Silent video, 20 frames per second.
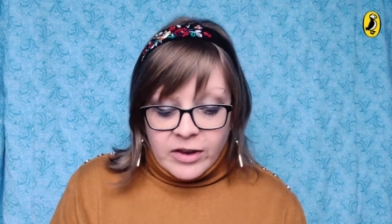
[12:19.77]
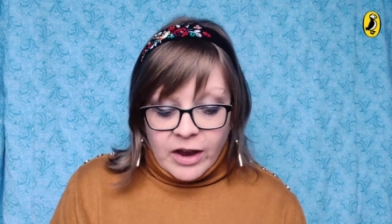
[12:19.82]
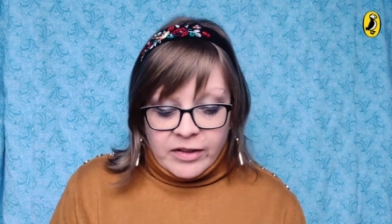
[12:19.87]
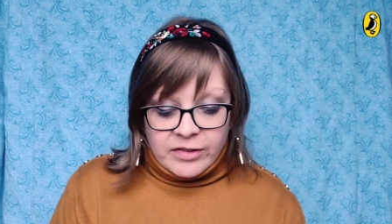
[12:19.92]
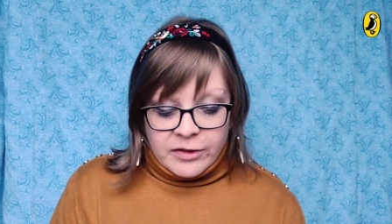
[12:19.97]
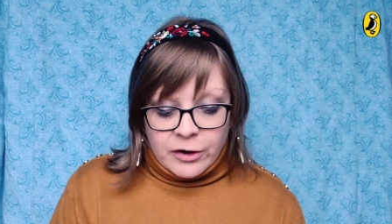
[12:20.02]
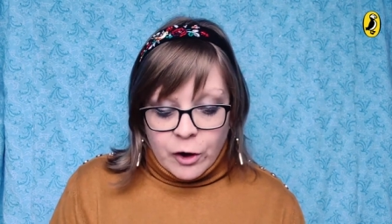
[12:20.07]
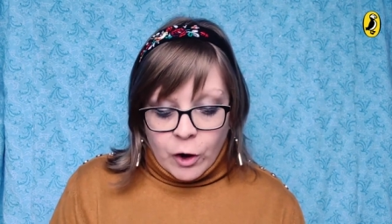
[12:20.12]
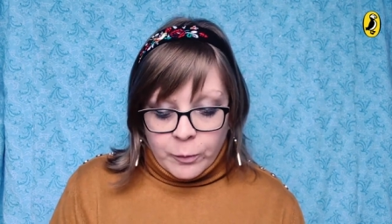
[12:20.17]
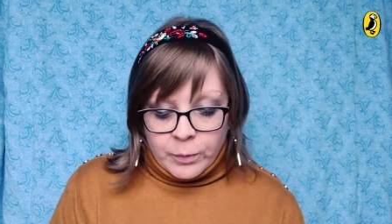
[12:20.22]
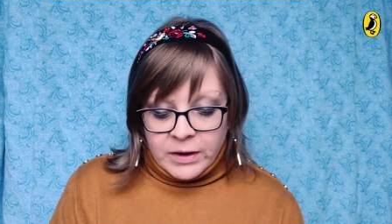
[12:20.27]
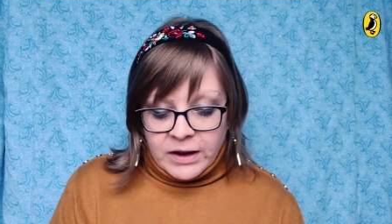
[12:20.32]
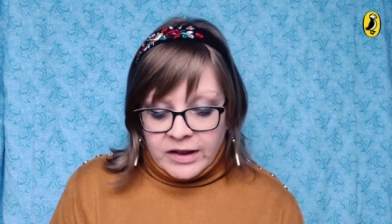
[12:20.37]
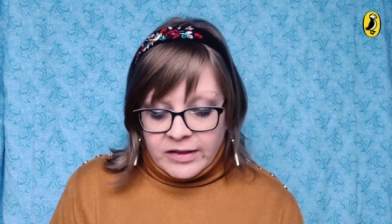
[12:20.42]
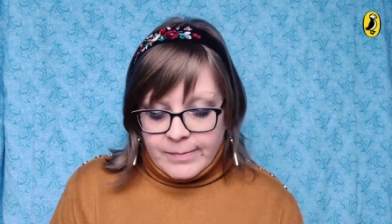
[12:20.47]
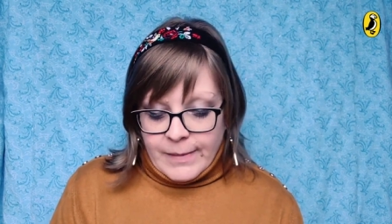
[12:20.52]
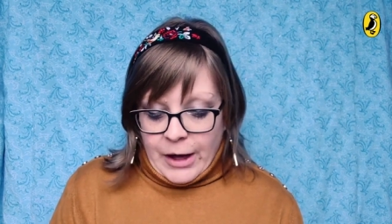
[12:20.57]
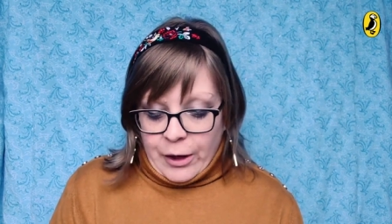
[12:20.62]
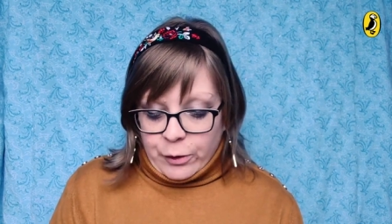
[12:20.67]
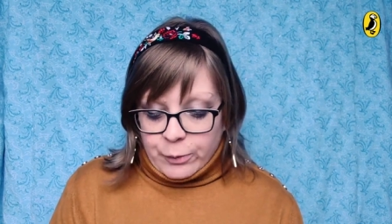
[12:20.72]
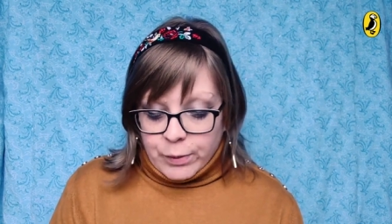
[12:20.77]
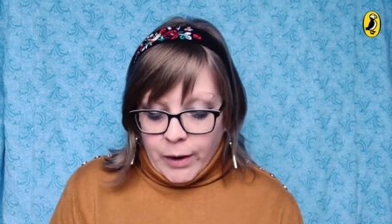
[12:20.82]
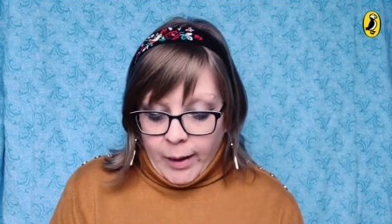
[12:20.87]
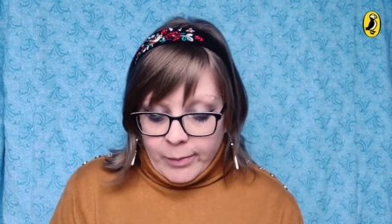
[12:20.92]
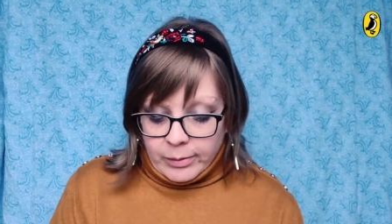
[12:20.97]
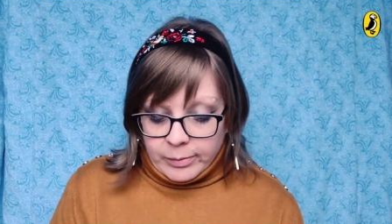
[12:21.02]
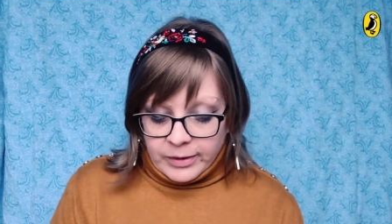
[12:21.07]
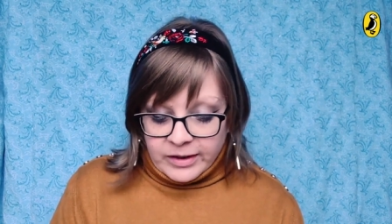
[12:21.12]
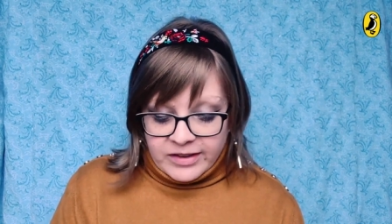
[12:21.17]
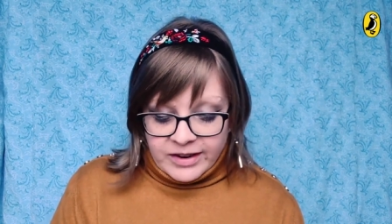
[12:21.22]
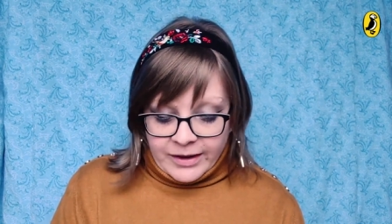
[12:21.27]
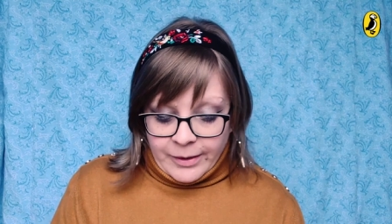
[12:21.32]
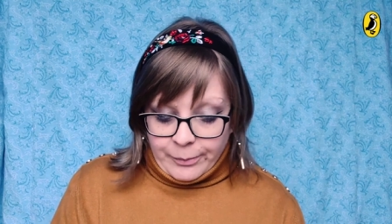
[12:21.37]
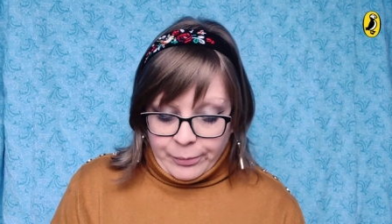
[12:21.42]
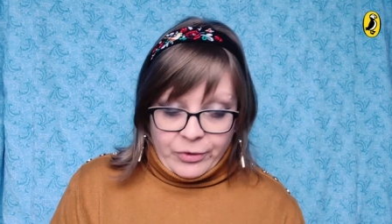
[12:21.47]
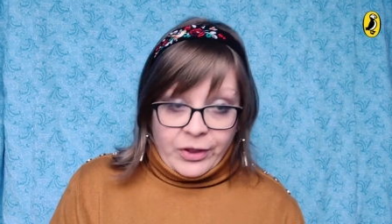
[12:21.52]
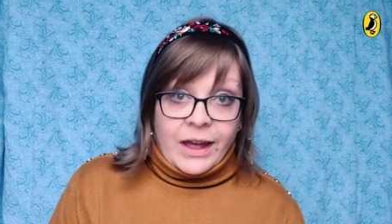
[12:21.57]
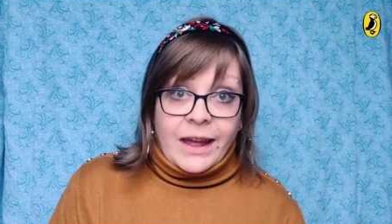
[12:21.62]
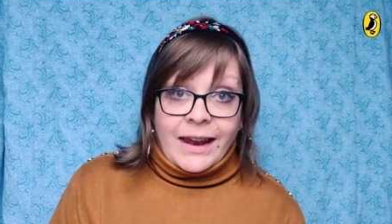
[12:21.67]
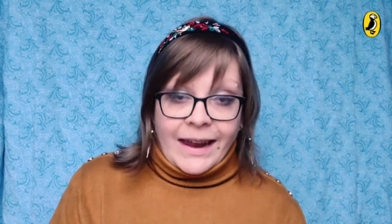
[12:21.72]
Dustin opened his mouth probably to
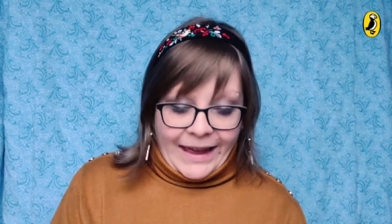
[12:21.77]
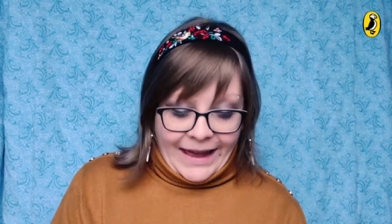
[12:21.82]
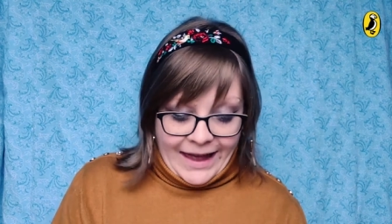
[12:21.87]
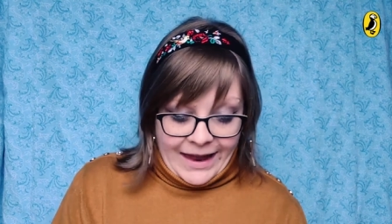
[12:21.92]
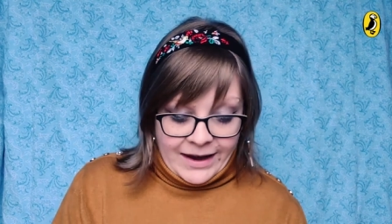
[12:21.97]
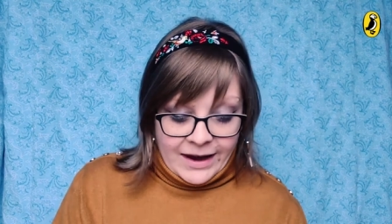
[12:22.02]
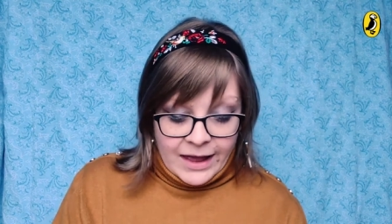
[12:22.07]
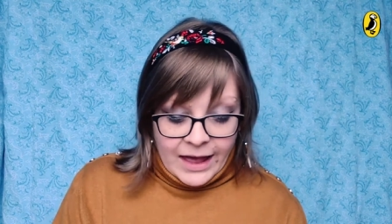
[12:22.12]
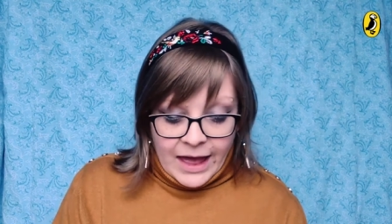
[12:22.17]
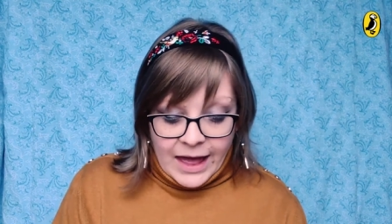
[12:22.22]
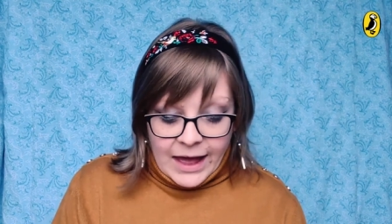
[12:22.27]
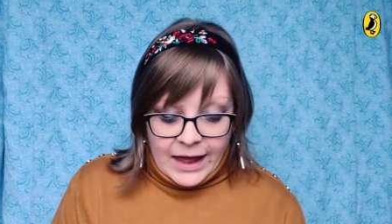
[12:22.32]
complain again,